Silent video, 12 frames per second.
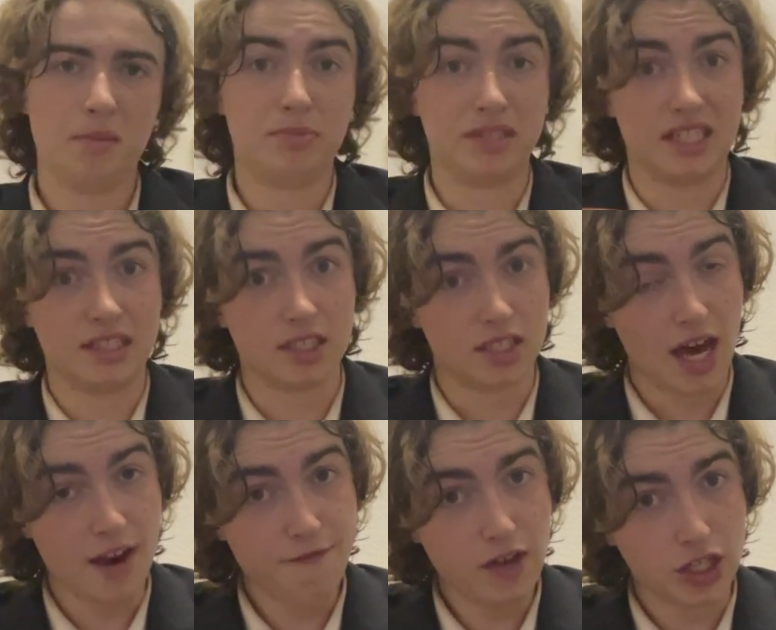But since it's
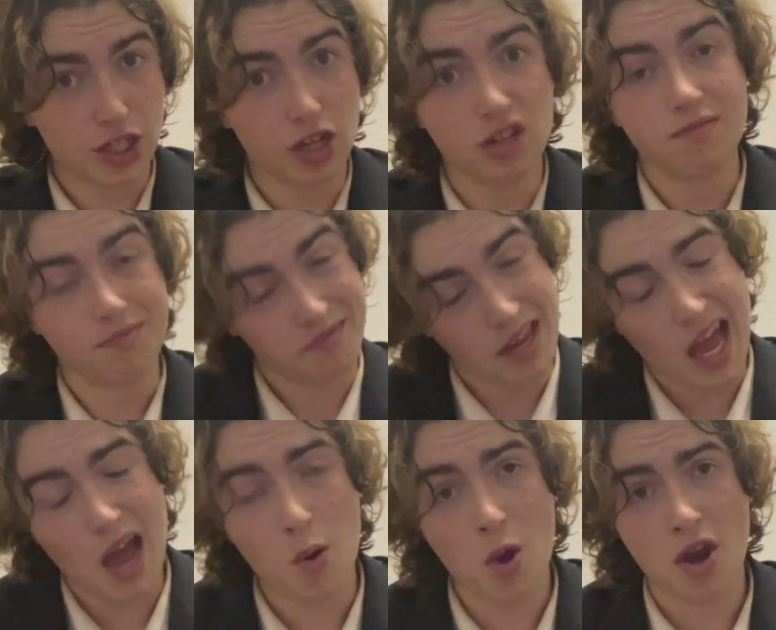not official,
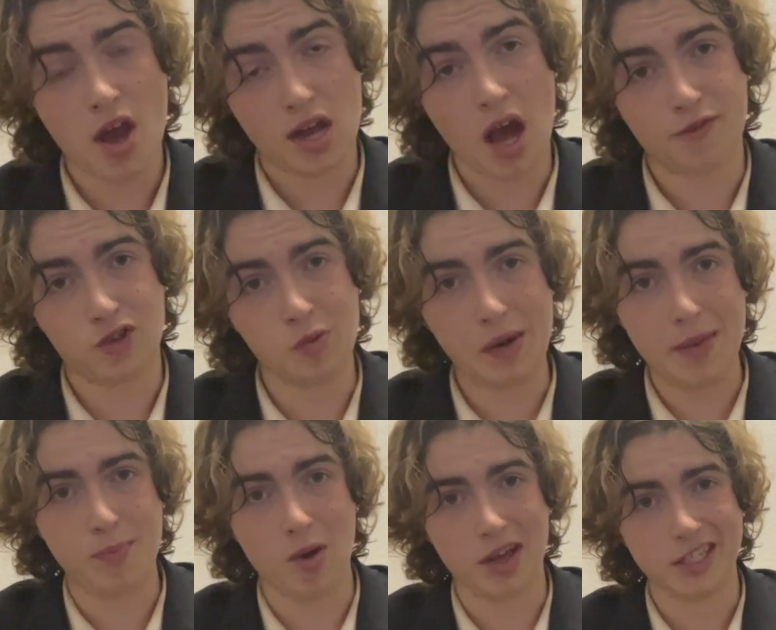I won't knock off too many
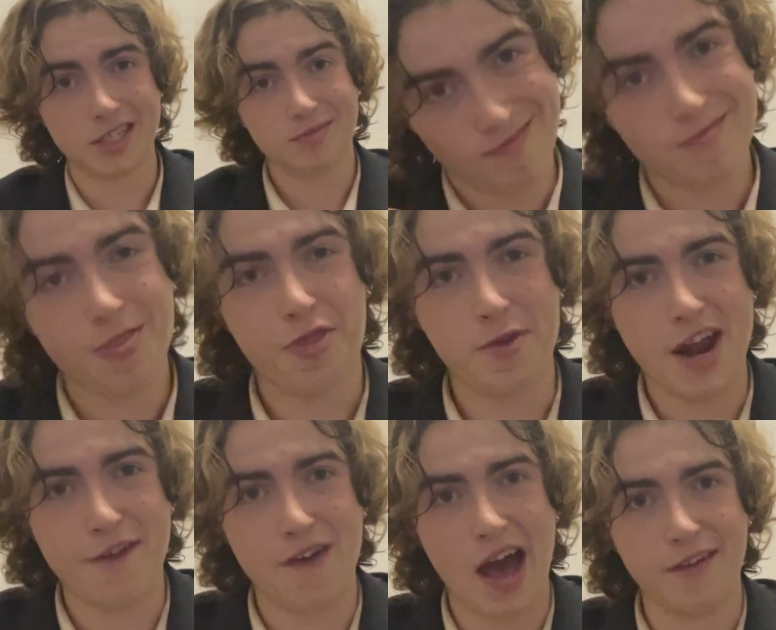points. 3 out
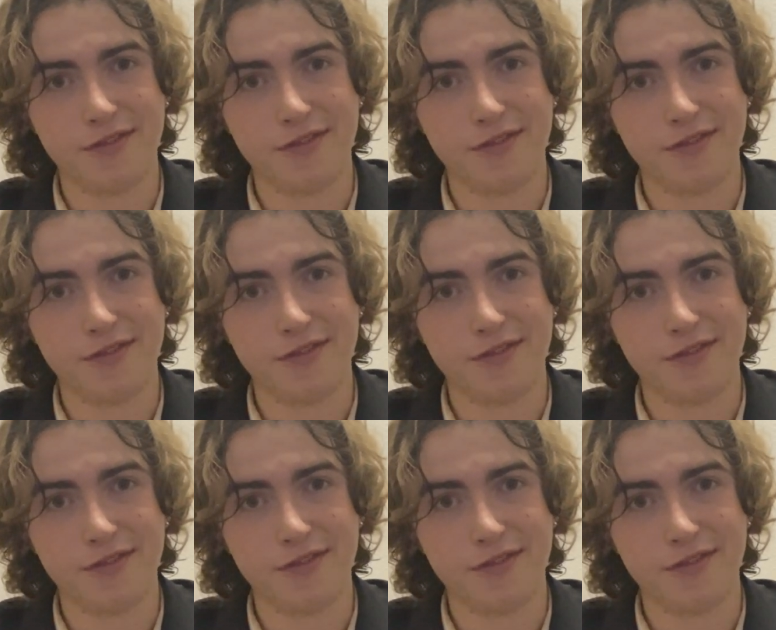of 5.